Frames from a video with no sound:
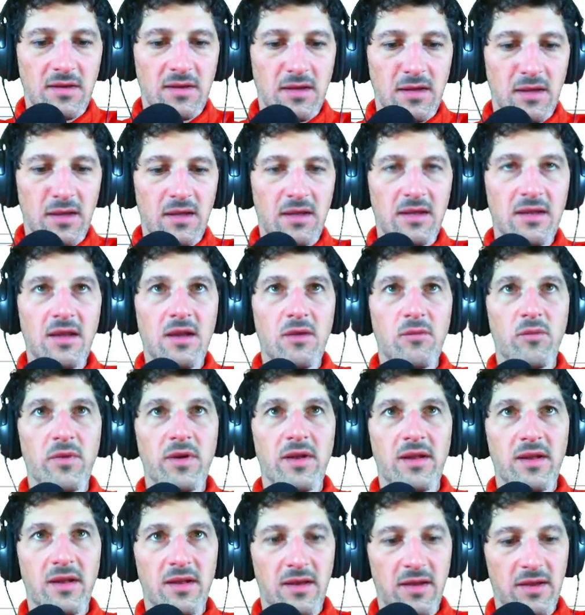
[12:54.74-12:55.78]
and then we
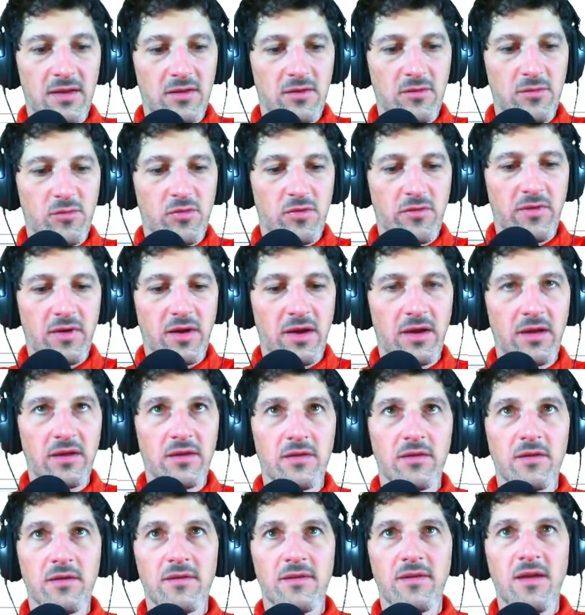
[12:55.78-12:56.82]
need to
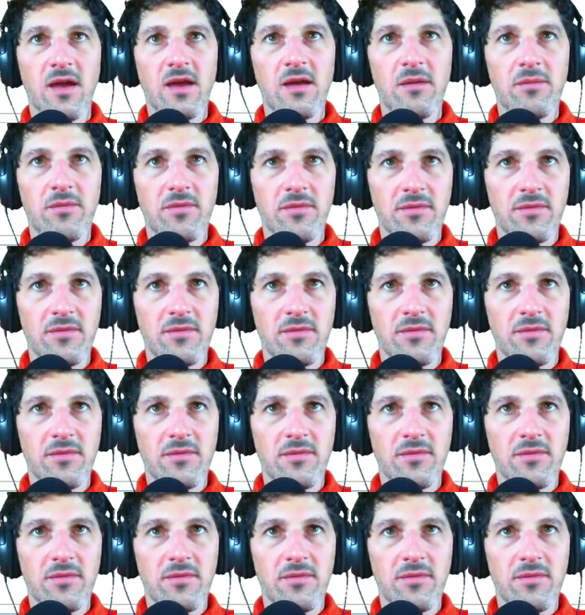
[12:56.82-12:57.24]
provide the type,